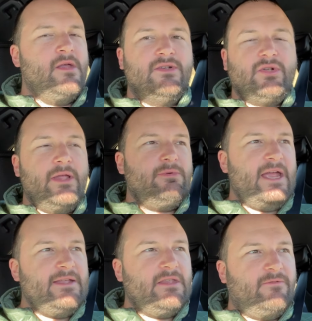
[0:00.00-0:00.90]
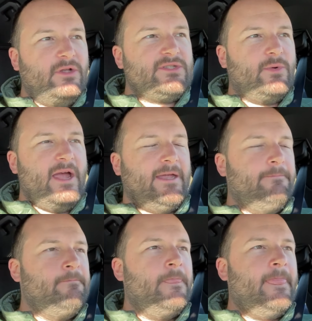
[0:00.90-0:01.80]
So like when I had the
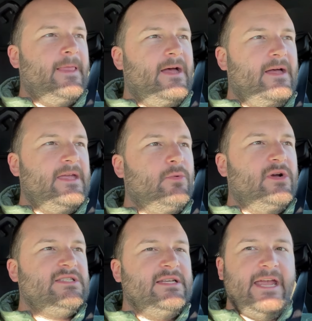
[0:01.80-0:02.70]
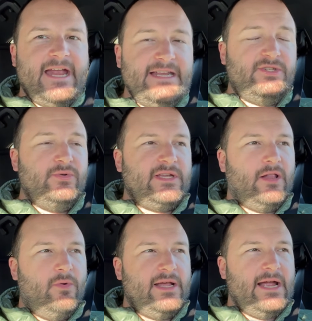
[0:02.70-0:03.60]
Volkswagen, uh, it was an 82
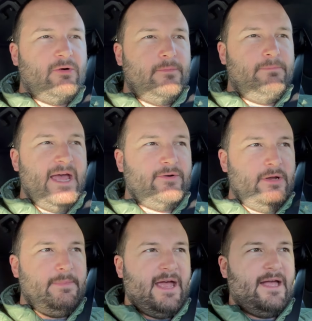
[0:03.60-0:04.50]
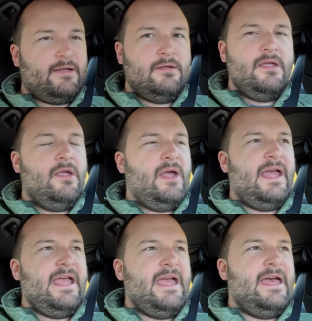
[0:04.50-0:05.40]
kilowatt hour battery pack
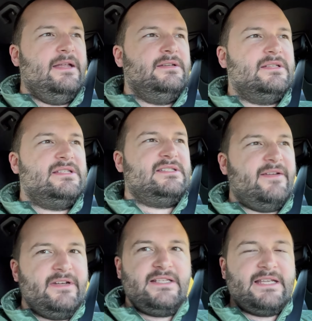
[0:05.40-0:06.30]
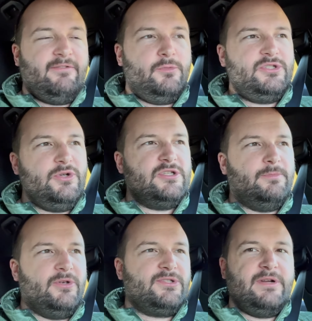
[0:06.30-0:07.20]
and 77 was
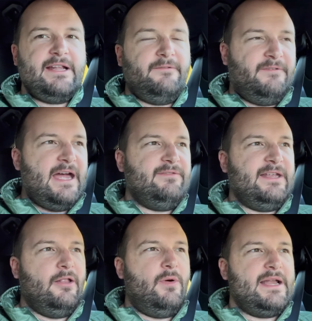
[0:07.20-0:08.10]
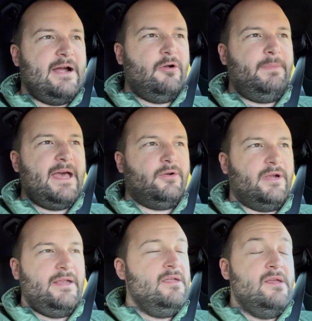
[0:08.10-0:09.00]
usable. So it had a five kilowatt hour
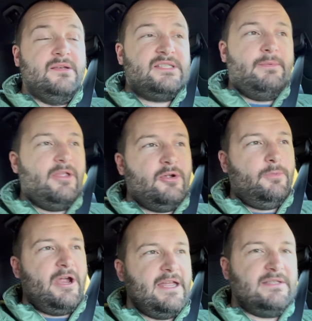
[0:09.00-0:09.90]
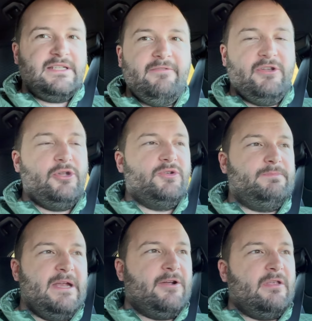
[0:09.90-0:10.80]
battery. Some other brands even use
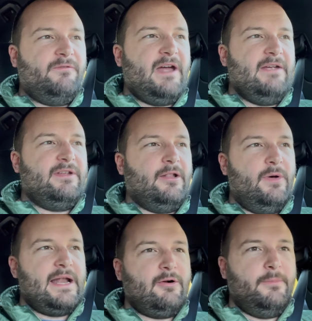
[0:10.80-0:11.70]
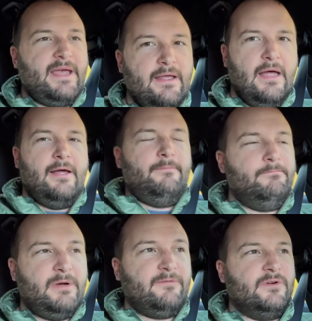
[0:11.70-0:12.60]
bigger than five kilowatt hour um,
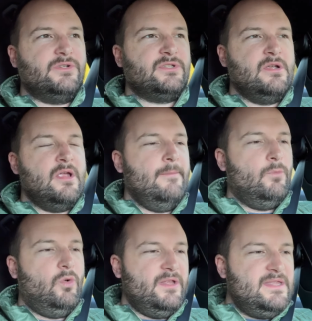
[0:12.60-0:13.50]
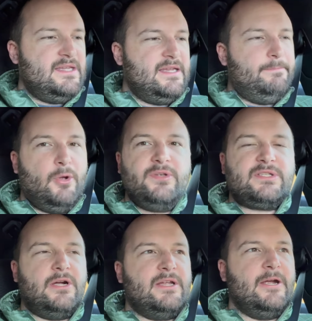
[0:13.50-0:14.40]
buffers. Well, in the
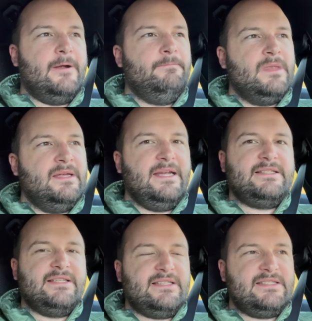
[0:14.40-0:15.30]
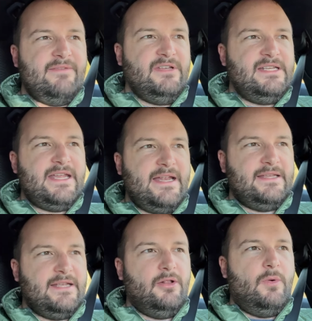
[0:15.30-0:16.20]
Polestar here, it's a 78
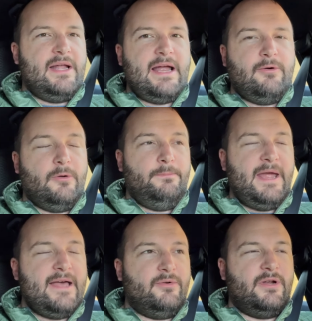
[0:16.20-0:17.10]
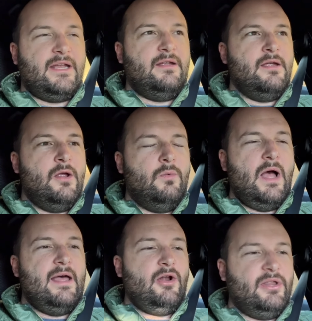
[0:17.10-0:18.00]
kilowatt hour battery uh,
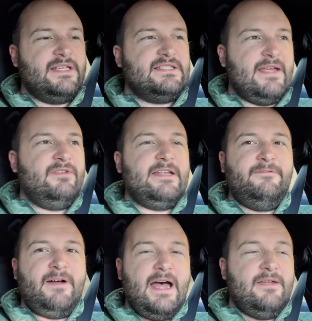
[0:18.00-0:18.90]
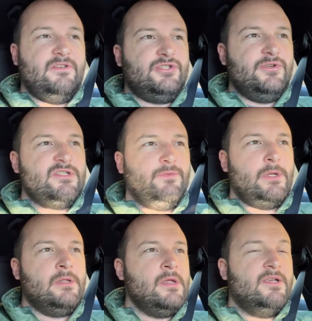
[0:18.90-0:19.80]
and only 75 is usable.